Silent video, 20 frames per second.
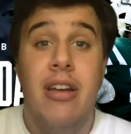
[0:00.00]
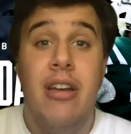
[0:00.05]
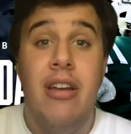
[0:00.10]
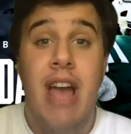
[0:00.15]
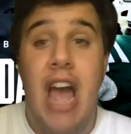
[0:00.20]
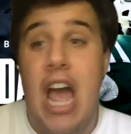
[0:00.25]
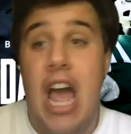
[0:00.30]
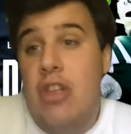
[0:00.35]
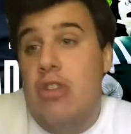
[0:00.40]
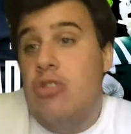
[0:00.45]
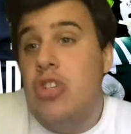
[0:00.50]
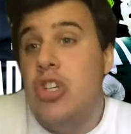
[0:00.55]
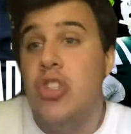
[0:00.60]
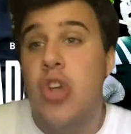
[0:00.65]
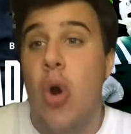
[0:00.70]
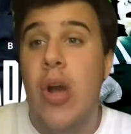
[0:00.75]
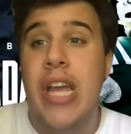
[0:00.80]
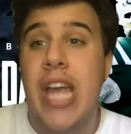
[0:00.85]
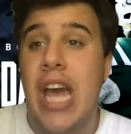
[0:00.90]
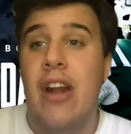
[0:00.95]
and you'll just go
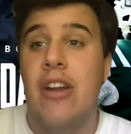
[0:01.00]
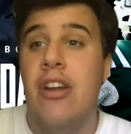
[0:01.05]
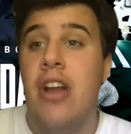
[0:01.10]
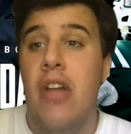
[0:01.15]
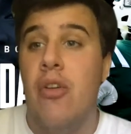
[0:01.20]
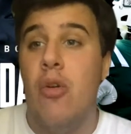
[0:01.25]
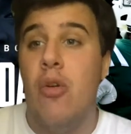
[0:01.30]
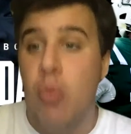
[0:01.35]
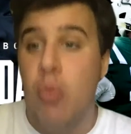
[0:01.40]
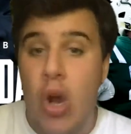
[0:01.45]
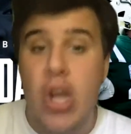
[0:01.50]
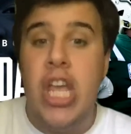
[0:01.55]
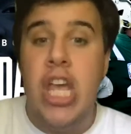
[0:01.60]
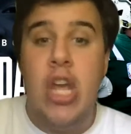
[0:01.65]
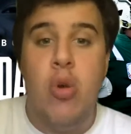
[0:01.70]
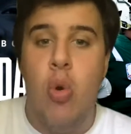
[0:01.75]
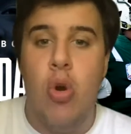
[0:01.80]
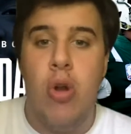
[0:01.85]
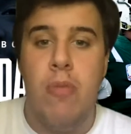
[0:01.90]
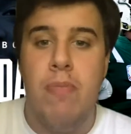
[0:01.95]
and get another rookie
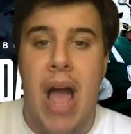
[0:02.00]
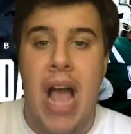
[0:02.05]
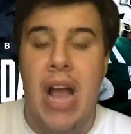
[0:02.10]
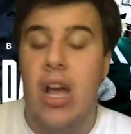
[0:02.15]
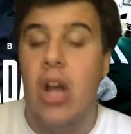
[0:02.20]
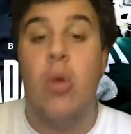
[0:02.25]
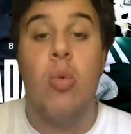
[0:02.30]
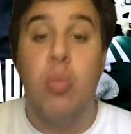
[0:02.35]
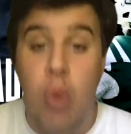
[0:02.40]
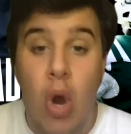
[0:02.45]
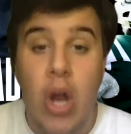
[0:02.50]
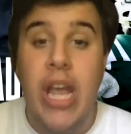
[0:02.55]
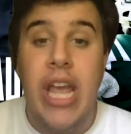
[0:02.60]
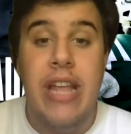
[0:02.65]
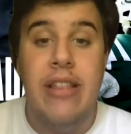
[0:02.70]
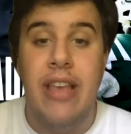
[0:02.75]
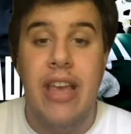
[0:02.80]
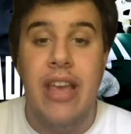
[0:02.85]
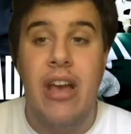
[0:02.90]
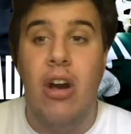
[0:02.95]
quarterback on a rookie
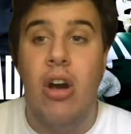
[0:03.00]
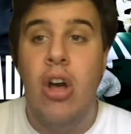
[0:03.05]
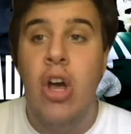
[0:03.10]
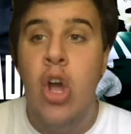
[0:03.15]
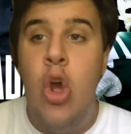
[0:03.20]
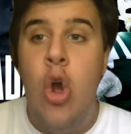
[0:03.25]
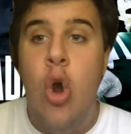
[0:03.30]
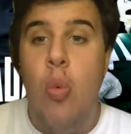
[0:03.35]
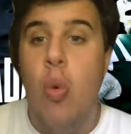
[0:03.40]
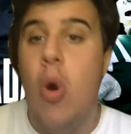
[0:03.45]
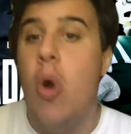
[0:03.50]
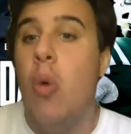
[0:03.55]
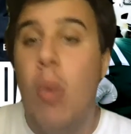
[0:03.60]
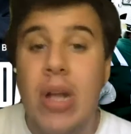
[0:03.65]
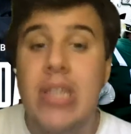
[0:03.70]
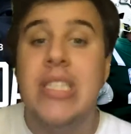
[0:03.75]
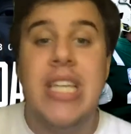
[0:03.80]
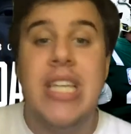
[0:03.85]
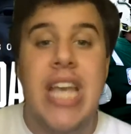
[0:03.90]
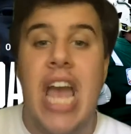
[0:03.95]
deal where
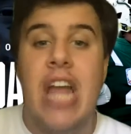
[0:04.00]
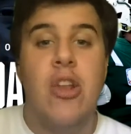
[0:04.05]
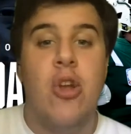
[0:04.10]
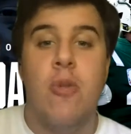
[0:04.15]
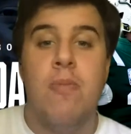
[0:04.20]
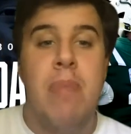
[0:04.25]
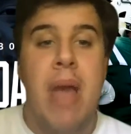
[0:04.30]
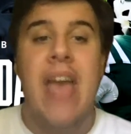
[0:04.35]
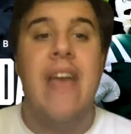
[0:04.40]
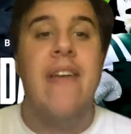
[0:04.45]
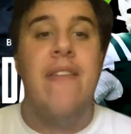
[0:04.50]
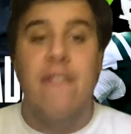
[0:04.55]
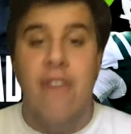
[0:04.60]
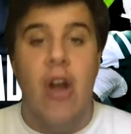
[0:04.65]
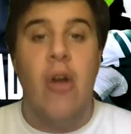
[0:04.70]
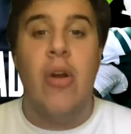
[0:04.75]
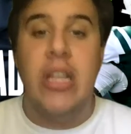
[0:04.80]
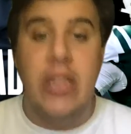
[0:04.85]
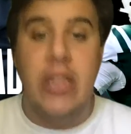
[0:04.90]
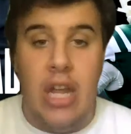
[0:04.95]
once again you're paying
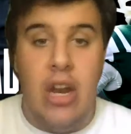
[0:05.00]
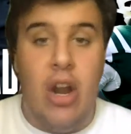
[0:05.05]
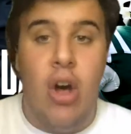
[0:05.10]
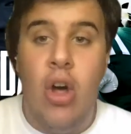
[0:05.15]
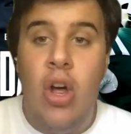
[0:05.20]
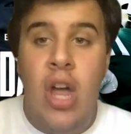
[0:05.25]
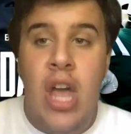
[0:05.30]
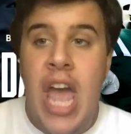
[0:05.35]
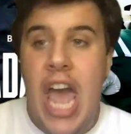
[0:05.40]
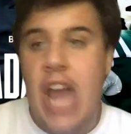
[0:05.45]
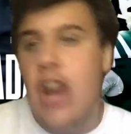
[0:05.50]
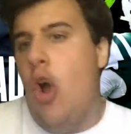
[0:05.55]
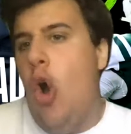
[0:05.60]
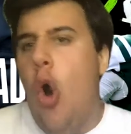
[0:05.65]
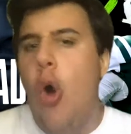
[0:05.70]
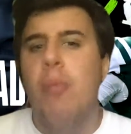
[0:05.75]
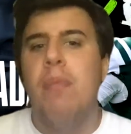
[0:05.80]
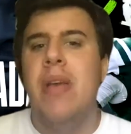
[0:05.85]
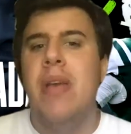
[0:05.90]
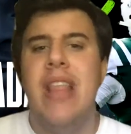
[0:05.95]
very little and
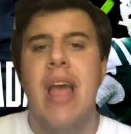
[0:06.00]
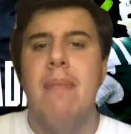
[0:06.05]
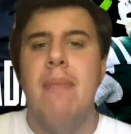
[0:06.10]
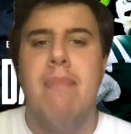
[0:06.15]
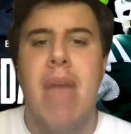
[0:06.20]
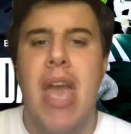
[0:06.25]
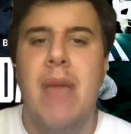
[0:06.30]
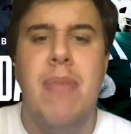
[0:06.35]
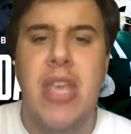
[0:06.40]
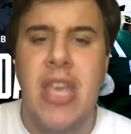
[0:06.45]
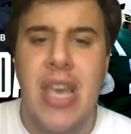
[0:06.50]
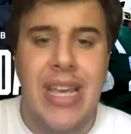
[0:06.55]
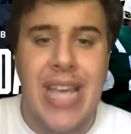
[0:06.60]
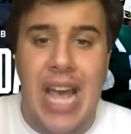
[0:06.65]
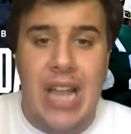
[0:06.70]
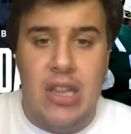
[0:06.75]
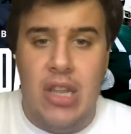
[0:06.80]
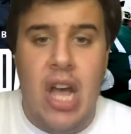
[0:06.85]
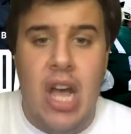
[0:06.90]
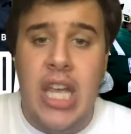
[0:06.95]
hoping that maybe you
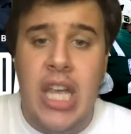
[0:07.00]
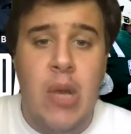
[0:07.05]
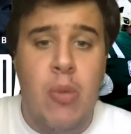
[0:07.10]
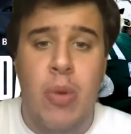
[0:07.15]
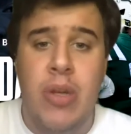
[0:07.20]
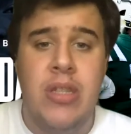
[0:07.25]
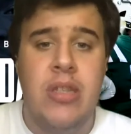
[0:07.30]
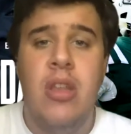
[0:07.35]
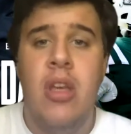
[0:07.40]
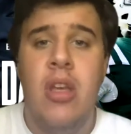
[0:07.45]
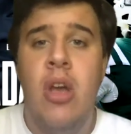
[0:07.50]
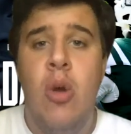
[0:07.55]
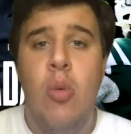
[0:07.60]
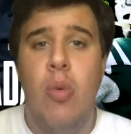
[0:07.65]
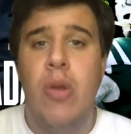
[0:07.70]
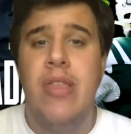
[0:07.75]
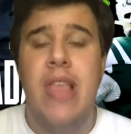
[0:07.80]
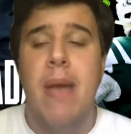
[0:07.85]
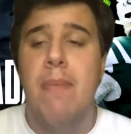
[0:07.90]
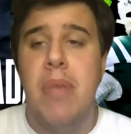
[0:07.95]
get lucky with
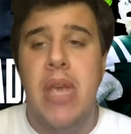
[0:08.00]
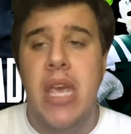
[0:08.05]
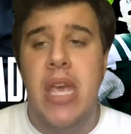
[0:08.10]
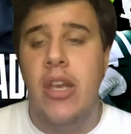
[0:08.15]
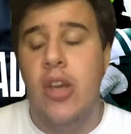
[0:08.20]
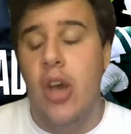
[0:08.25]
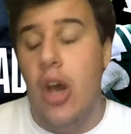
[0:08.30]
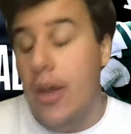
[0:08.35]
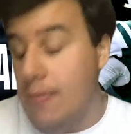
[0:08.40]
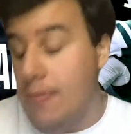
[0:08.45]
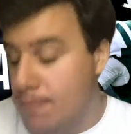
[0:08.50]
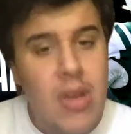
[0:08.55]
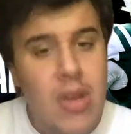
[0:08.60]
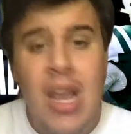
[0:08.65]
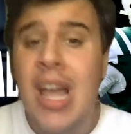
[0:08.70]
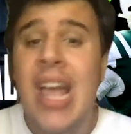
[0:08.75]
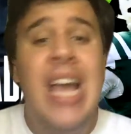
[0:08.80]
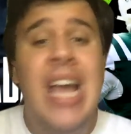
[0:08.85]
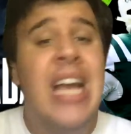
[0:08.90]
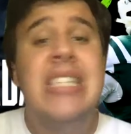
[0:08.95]
them being good.
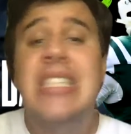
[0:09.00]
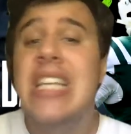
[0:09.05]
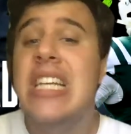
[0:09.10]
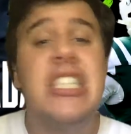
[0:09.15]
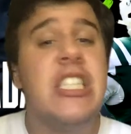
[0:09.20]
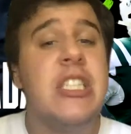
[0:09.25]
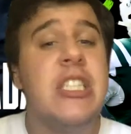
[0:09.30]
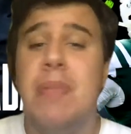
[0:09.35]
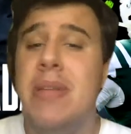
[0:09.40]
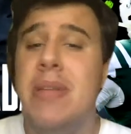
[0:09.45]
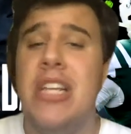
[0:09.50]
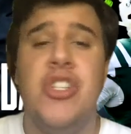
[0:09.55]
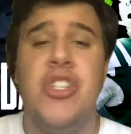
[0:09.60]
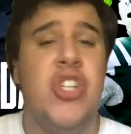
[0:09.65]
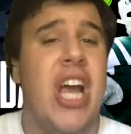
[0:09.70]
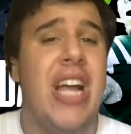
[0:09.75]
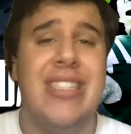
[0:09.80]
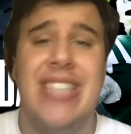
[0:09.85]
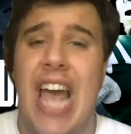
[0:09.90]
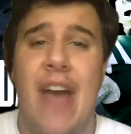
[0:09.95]
This has been the
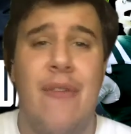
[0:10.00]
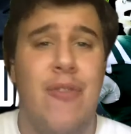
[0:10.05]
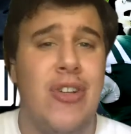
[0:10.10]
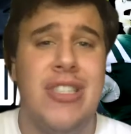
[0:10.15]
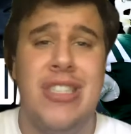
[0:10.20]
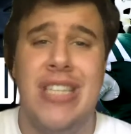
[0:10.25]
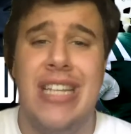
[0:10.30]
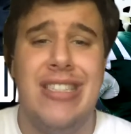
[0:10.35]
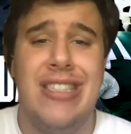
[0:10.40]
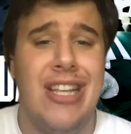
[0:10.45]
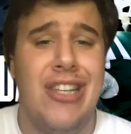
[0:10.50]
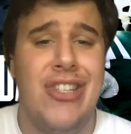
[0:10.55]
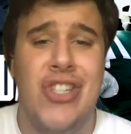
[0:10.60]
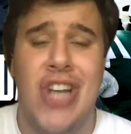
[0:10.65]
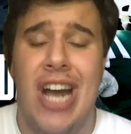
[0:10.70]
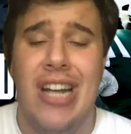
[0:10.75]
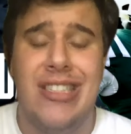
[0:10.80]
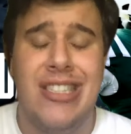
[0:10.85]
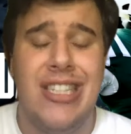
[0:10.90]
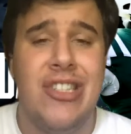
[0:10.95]
Jets ever since the
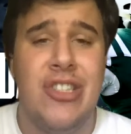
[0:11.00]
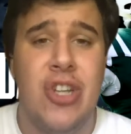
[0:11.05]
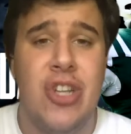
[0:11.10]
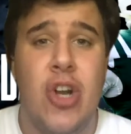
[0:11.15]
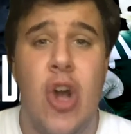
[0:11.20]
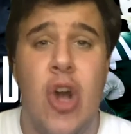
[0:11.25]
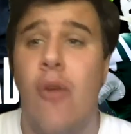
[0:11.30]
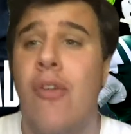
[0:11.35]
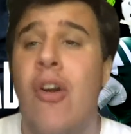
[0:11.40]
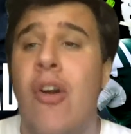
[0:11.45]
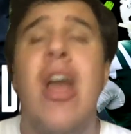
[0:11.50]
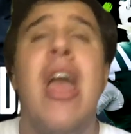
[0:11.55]
Johnsons took over.